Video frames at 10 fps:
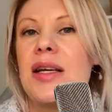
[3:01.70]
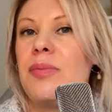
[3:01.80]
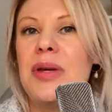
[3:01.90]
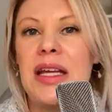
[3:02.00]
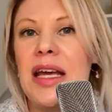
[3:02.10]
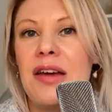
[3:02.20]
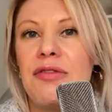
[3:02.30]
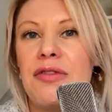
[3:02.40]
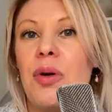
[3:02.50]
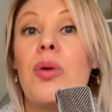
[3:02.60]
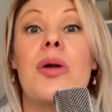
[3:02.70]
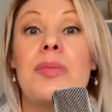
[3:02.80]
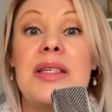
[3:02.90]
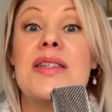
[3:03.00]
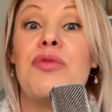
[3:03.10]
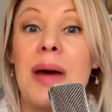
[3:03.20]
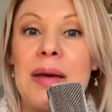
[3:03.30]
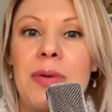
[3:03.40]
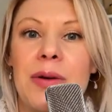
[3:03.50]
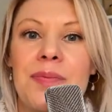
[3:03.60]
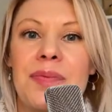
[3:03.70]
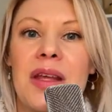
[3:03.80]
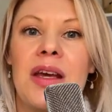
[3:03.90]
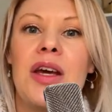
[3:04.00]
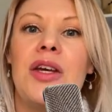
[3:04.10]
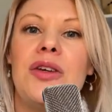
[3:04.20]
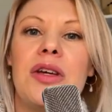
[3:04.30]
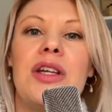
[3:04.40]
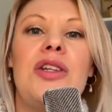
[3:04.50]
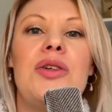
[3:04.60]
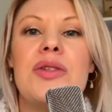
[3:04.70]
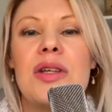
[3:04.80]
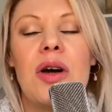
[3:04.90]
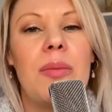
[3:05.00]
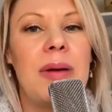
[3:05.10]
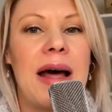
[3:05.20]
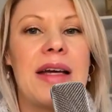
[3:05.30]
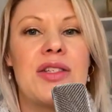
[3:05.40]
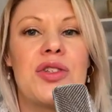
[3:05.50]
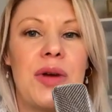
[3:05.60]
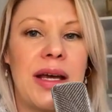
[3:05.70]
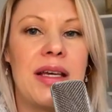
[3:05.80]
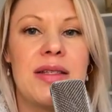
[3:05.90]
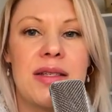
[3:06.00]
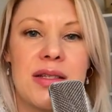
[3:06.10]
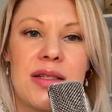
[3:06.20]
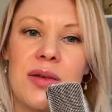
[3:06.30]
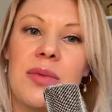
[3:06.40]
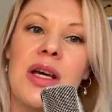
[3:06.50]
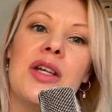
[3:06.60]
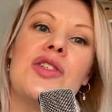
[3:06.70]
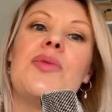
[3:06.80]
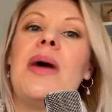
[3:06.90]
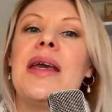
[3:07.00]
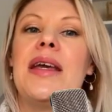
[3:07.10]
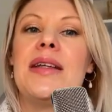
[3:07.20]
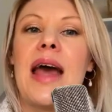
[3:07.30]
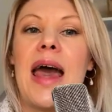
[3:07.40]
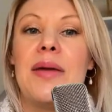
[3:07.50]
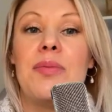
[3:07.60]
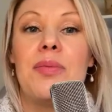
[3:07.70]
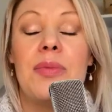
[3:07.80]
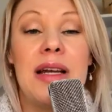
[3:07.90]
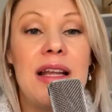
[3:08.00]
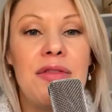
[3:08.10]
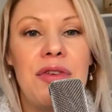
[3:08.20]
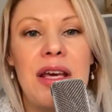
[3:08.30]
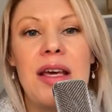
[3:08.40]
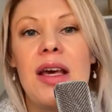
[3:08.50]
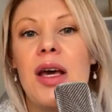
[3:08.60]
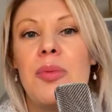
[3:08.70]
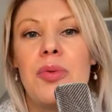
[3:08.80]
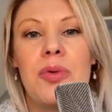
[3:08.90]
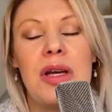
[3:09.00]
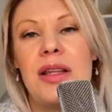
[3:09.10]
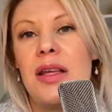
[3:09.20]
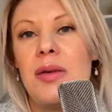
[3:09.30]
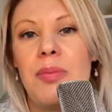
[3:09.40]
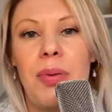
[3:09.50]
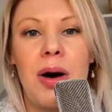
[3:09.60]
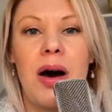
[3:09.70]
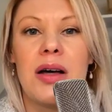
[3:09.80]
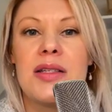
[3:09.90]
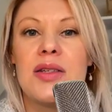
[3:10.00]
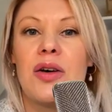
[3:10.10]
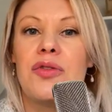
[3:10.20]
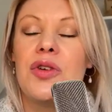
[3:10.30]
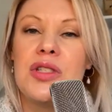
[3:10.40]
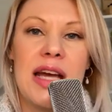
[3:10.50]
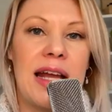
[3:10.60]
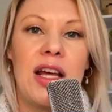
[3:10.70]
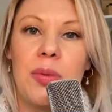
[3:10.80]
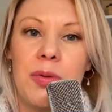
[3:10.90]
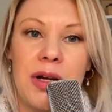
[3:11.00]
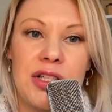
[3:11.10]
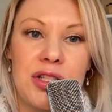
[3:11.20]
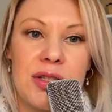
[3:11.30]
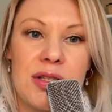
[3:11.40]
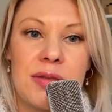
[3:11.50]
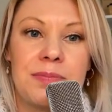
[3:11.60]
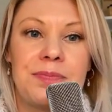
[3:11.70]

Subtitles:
a PDF or a piece of paper. You can use a compliance tracking system to make it a living, breathing part of your daily operations.